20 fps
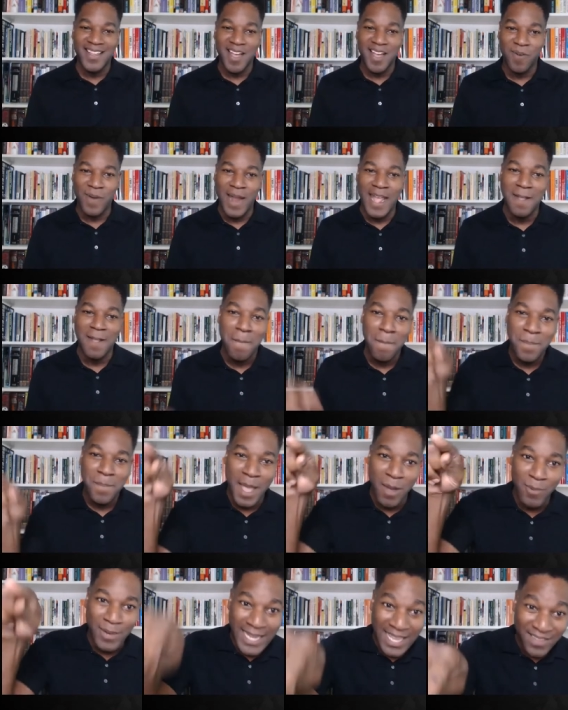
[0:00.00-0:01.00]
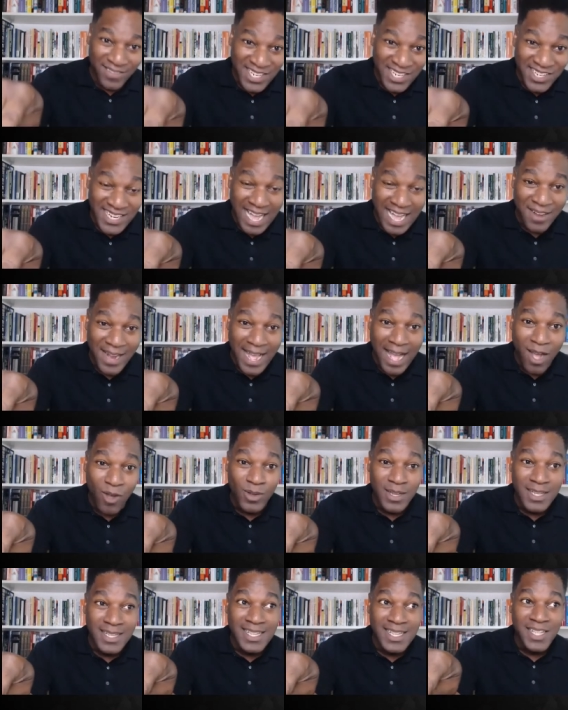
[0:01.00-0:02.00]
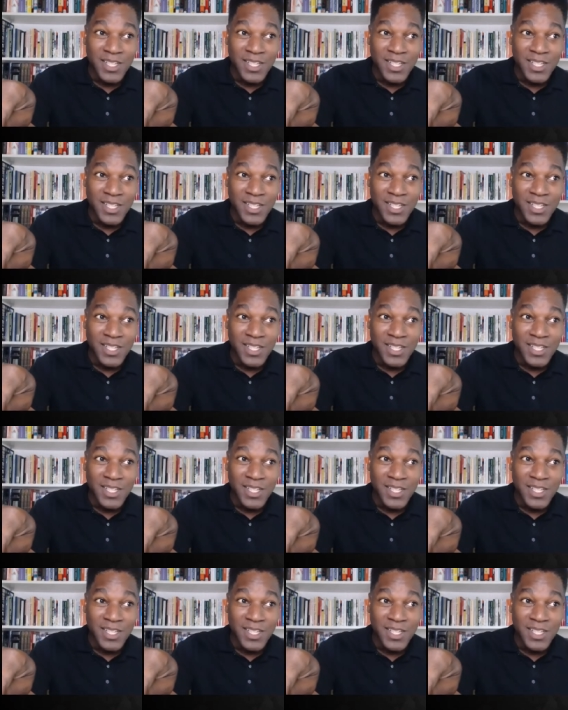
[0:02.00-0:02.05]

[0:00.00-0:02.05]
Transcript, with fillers: All right. I want to give a shout out